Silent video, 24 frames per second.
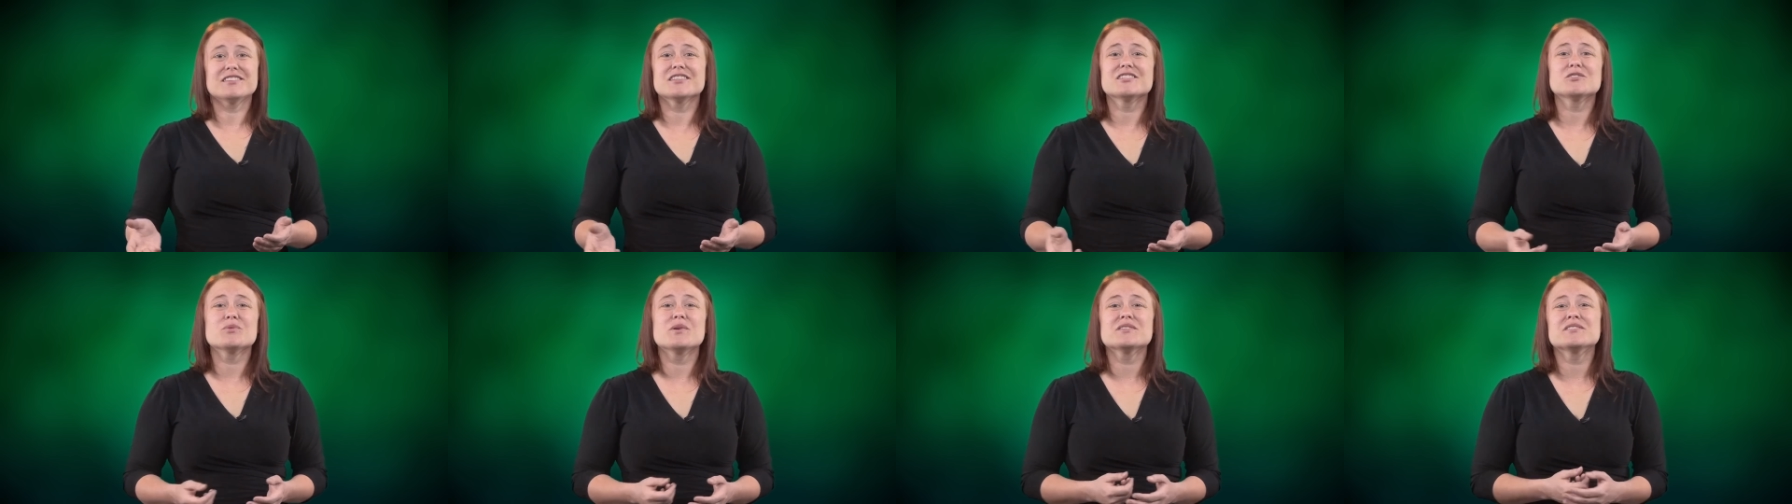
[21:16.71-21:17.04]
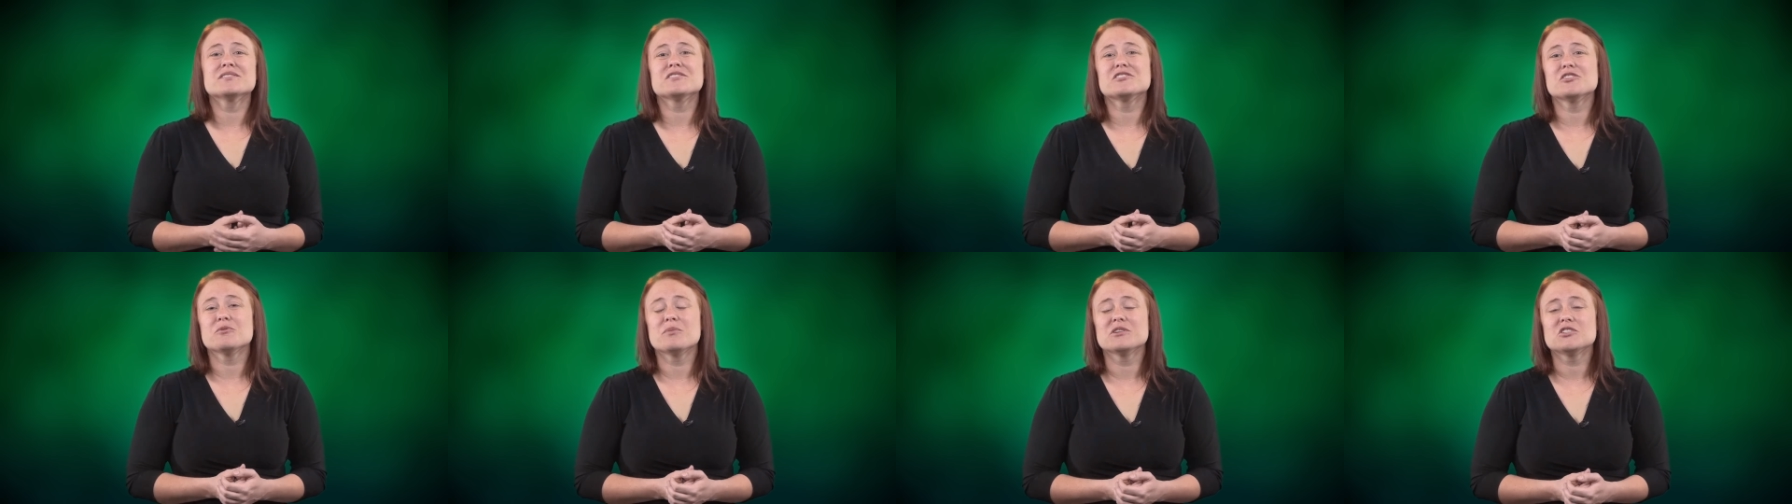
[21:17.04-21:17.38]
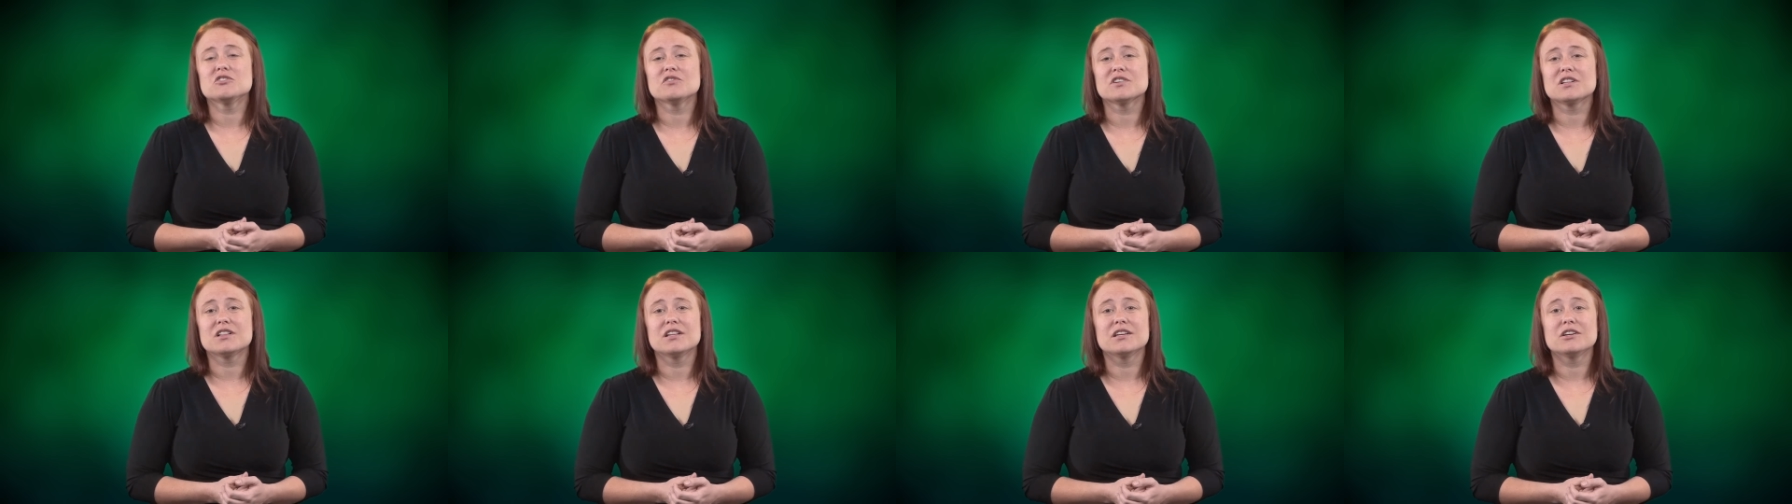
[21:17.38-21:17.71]
this wasn't so
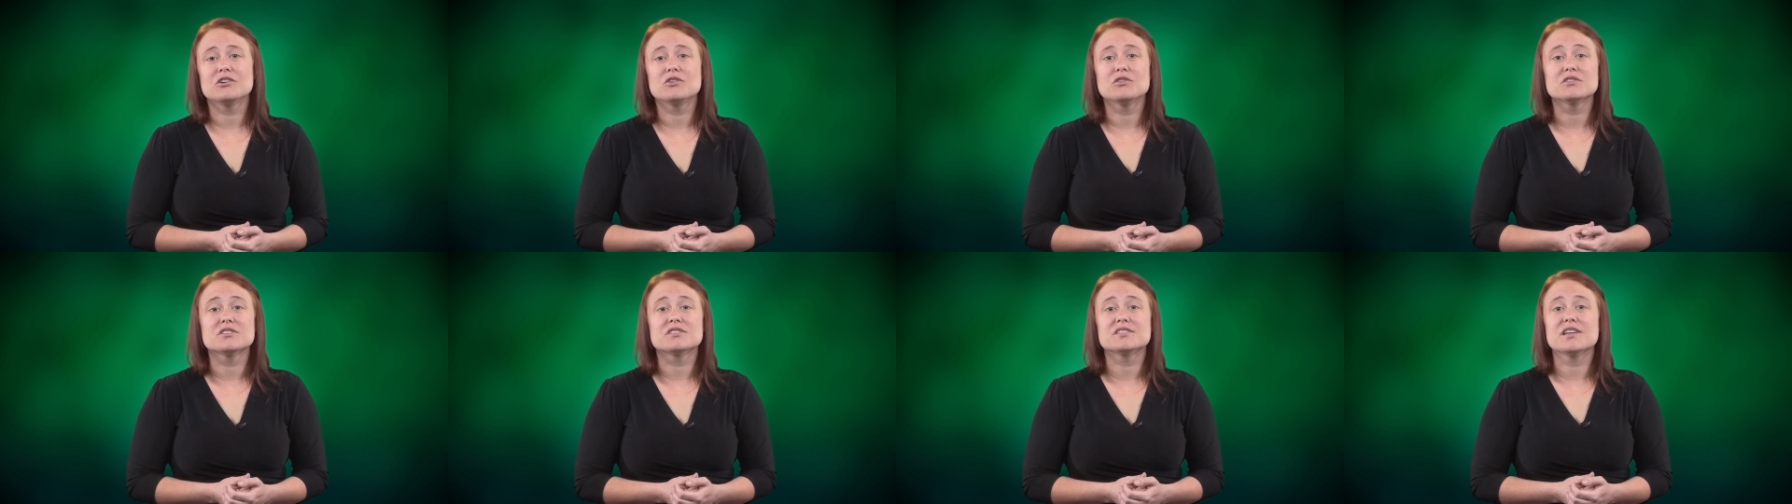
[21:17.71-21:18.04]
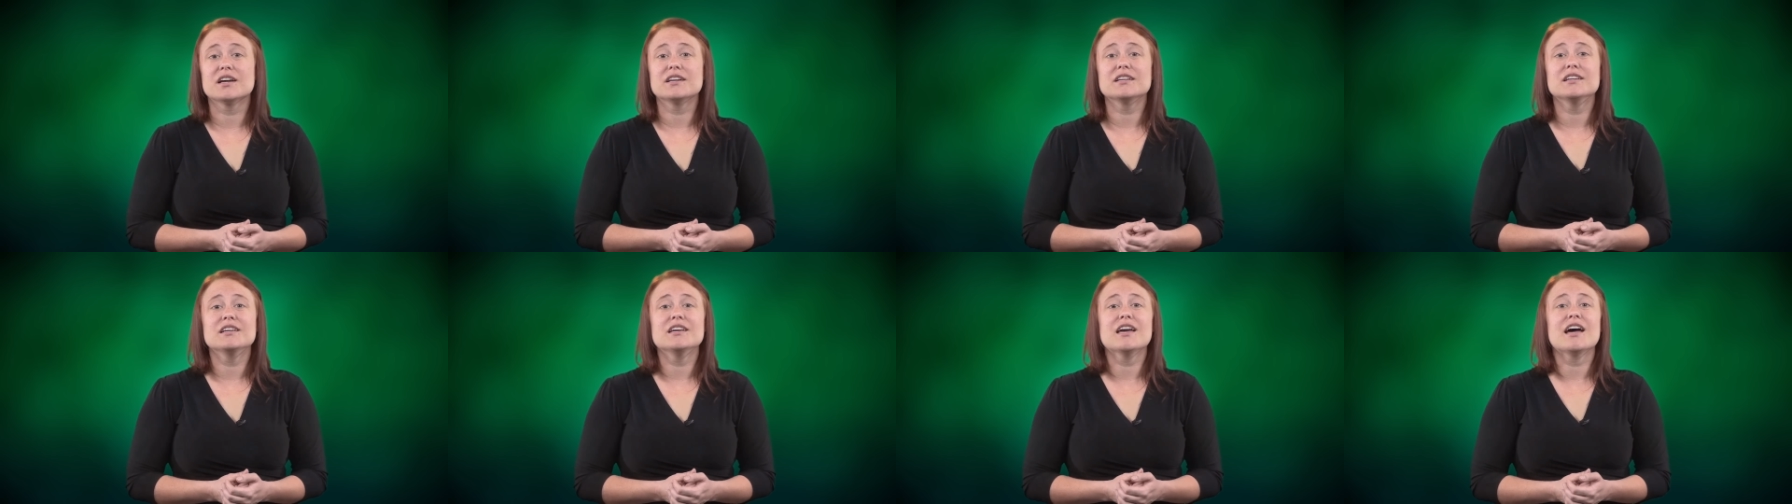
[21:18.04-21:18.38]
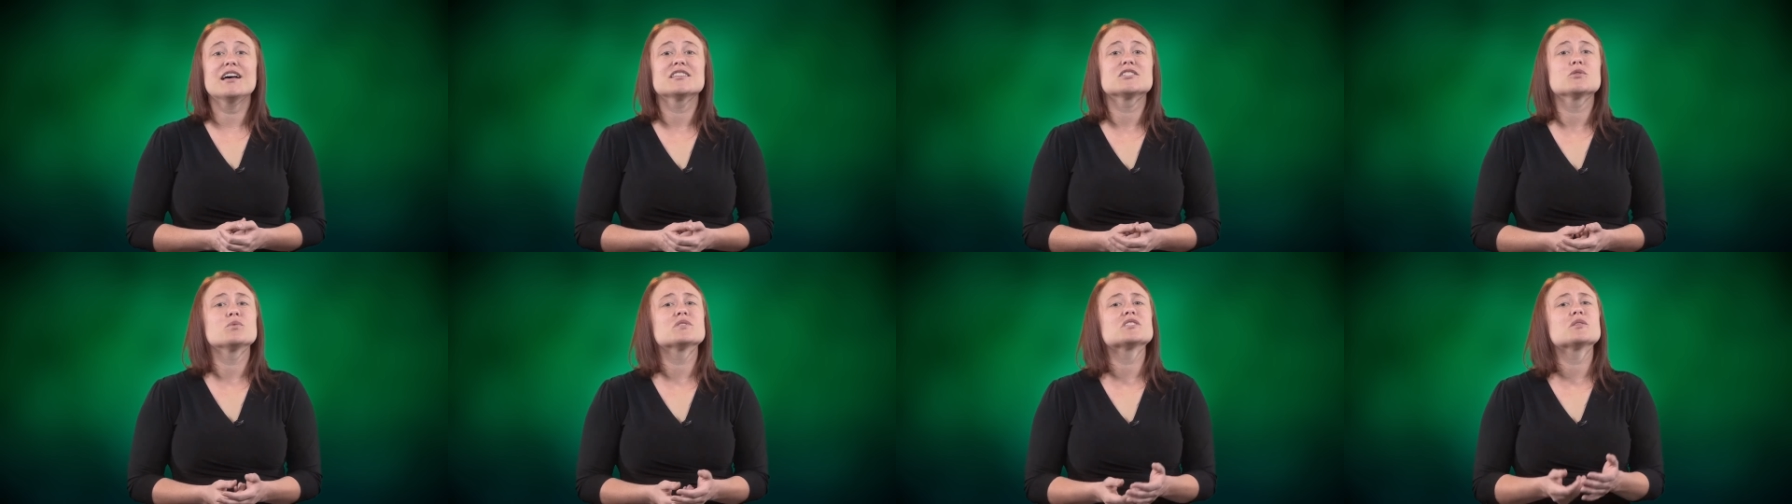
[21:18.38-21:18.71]
much of a clinical study as it